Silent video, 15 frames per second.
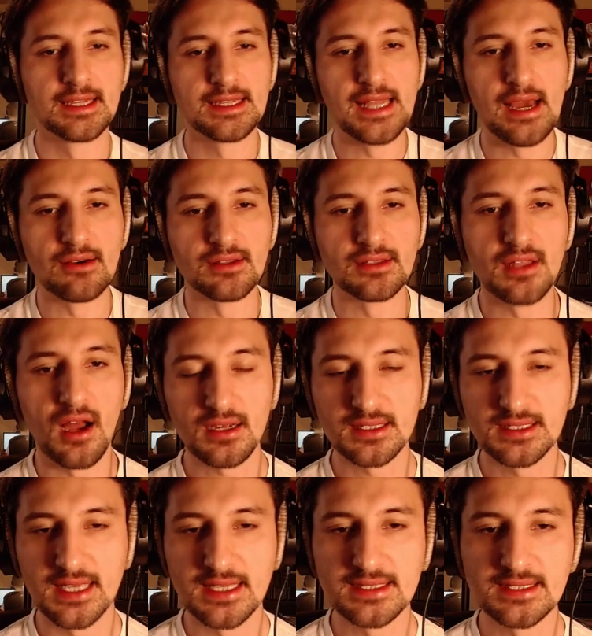Now, Locke
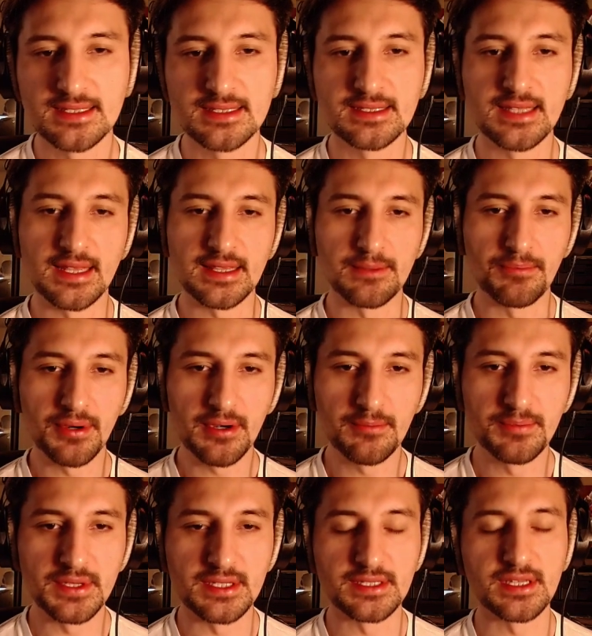says that the
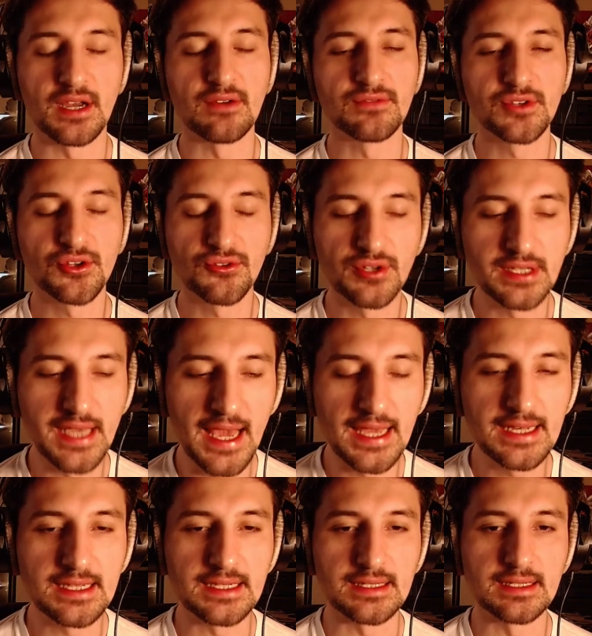purpose of
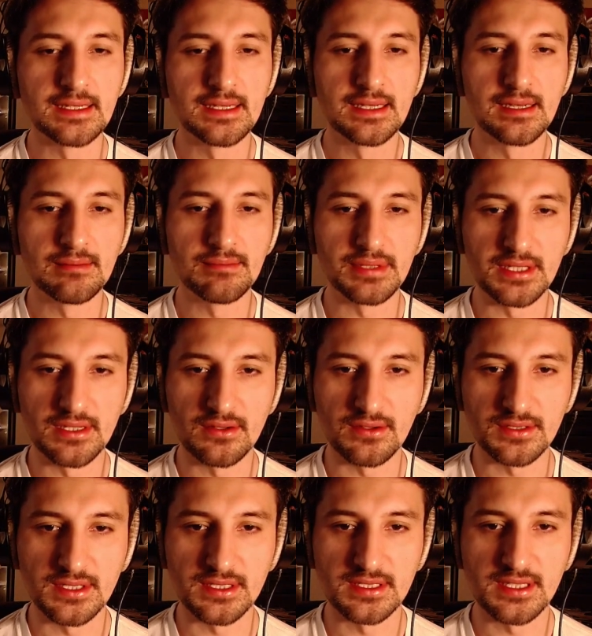creating political
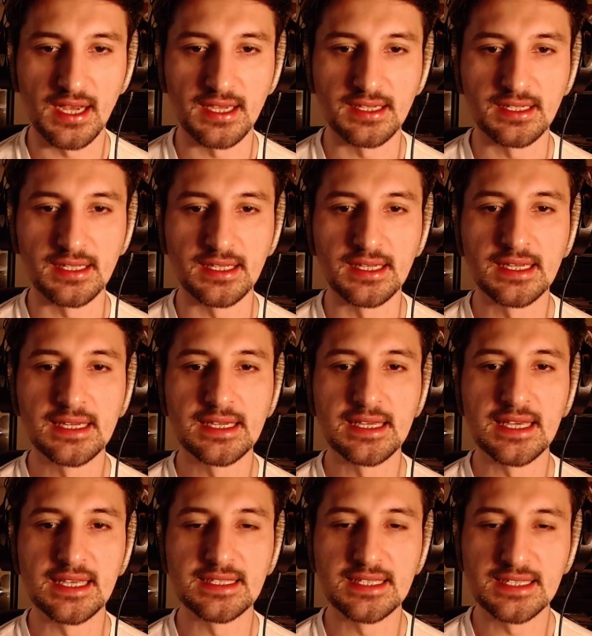society
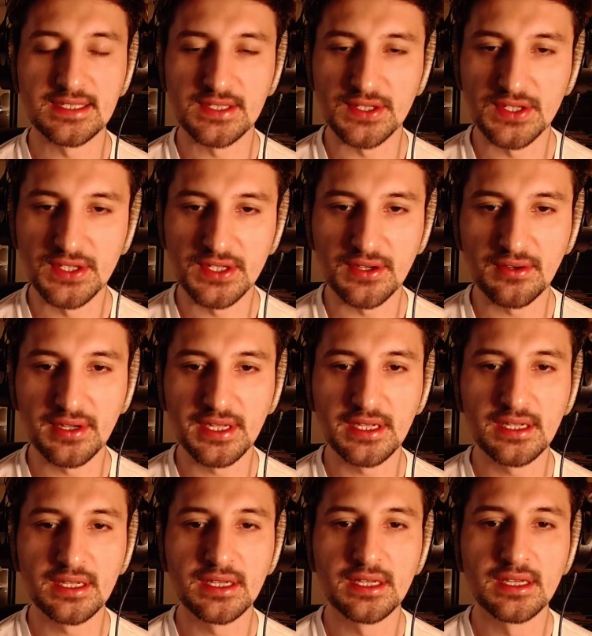is the
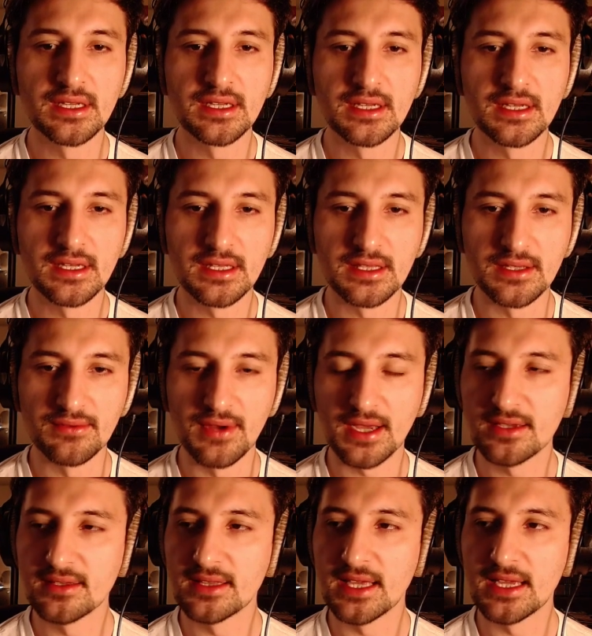securing, the
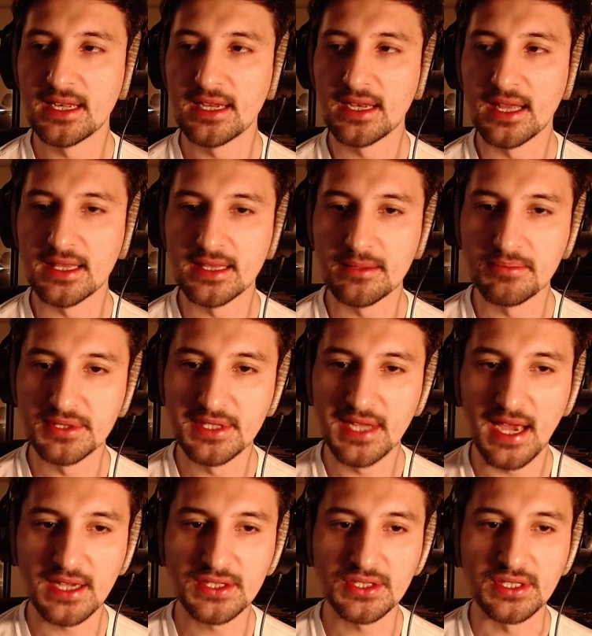regulating, and the
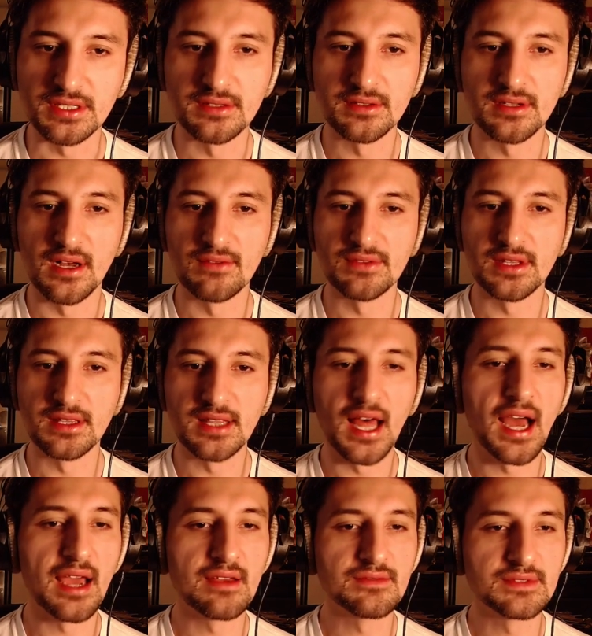protection of the
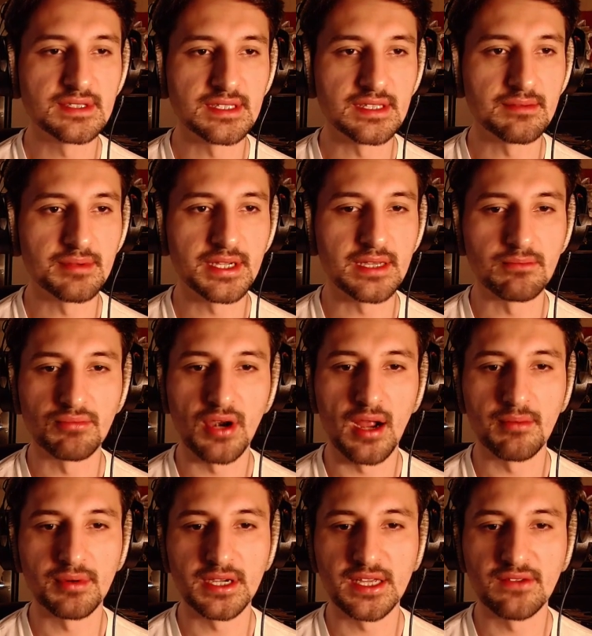lives, liberty, and
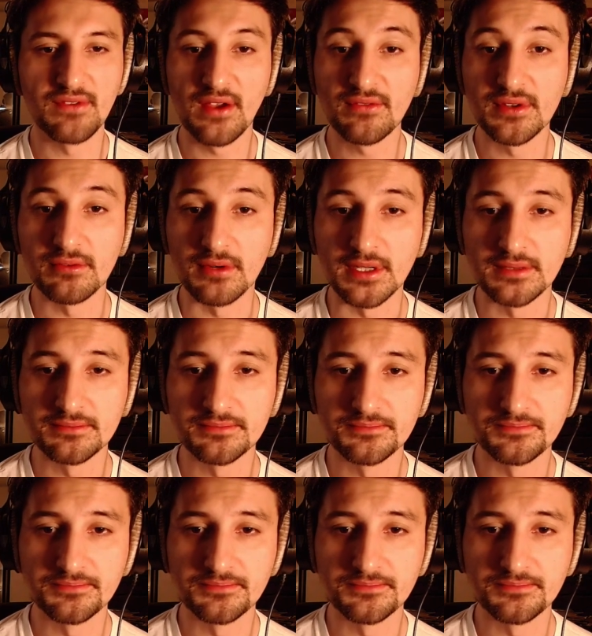property of everyone.